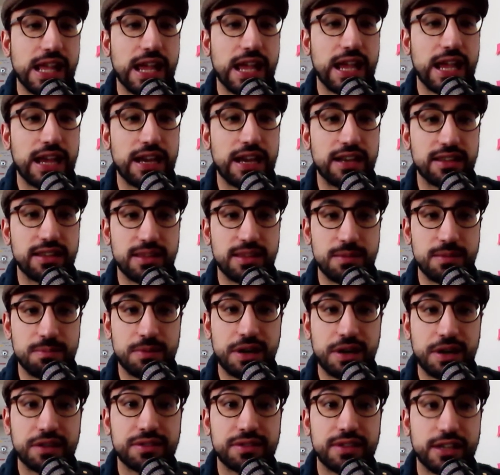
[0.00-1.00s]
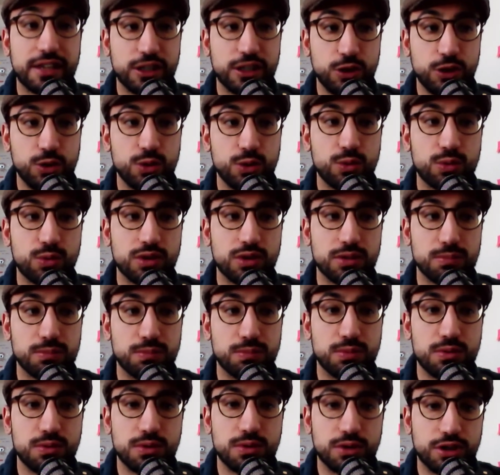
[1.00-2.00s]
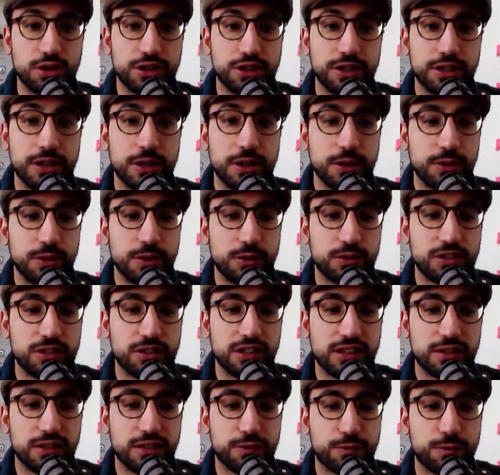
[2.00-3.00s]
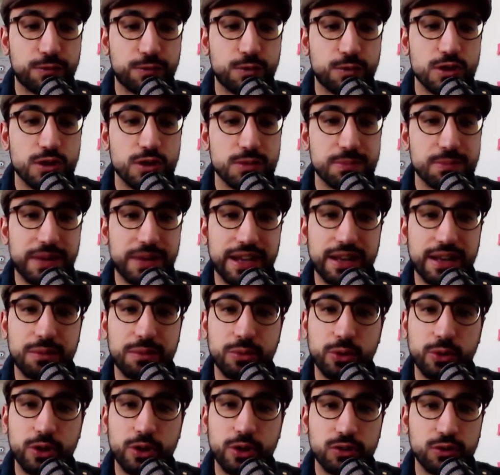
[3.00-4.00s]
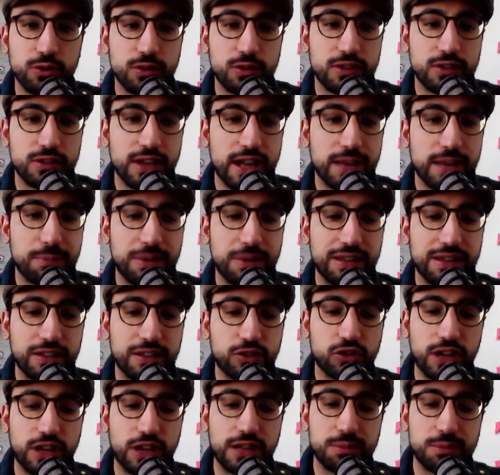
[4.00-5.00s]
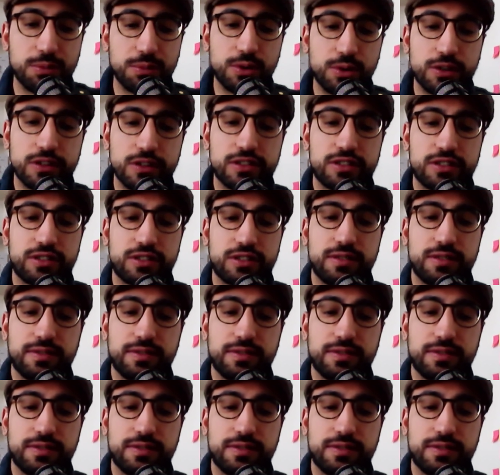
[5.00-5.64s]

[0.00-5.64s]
and the month that you were born using the format I'm going to type in the chat box.